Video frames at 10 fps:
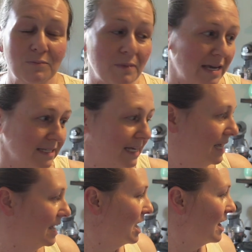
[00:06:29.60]
amazing.
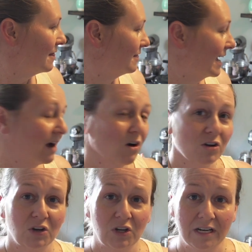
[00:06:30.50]
They are
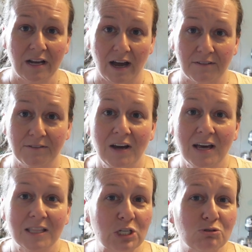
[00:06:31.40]
good
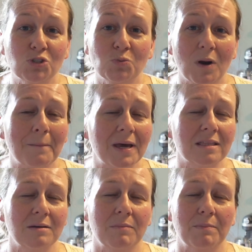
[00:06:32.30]
enough that you just want to
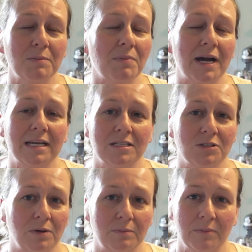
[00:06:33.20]
pick them up and bite into
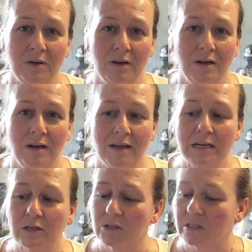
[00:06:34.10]
them.
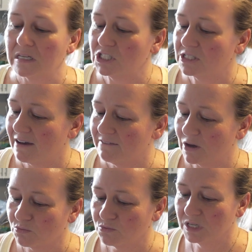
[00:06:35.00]
They just have
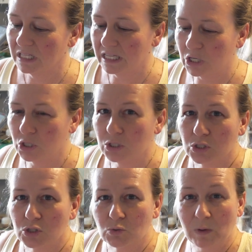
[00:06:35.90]
that really good
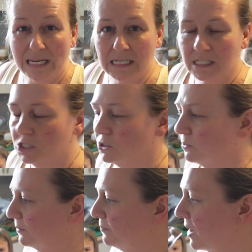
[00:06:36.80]
sweetness to
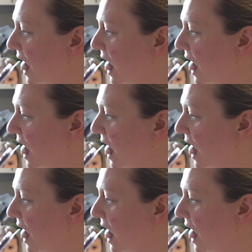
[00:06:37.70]
them.